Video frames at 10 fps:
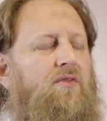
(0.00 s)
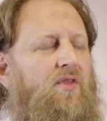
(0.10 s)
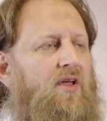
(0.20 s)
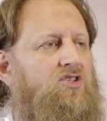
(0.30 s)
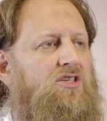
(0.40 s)

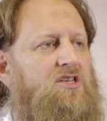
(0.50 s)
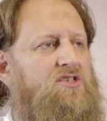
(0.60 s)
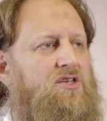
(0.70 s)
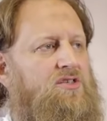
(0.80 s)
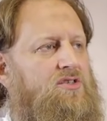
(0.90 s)
that
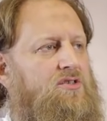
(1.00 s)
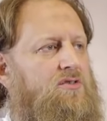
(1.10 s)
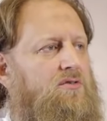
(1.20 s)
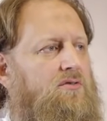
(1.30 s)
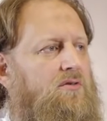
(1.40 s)

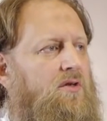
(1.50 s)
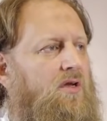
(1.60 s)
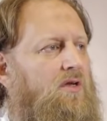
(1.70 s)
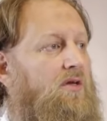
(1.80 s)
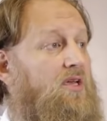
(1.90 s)
Jesus
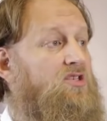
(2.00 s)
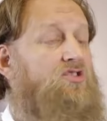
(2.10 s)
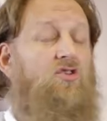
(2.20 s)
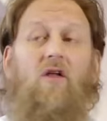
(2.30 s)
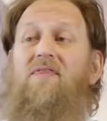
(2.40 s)
is
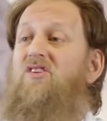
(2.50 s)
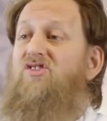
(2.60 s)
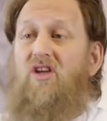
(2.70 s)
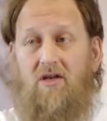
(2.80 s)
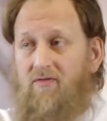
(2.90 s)
not the
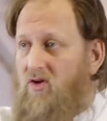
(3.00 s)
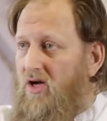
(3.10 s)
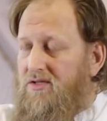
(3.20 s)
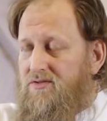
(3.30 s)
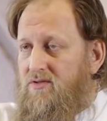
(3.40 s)
Son of
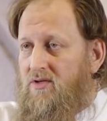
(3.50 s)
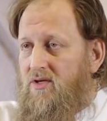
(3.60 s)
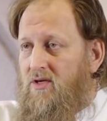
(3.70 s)
God.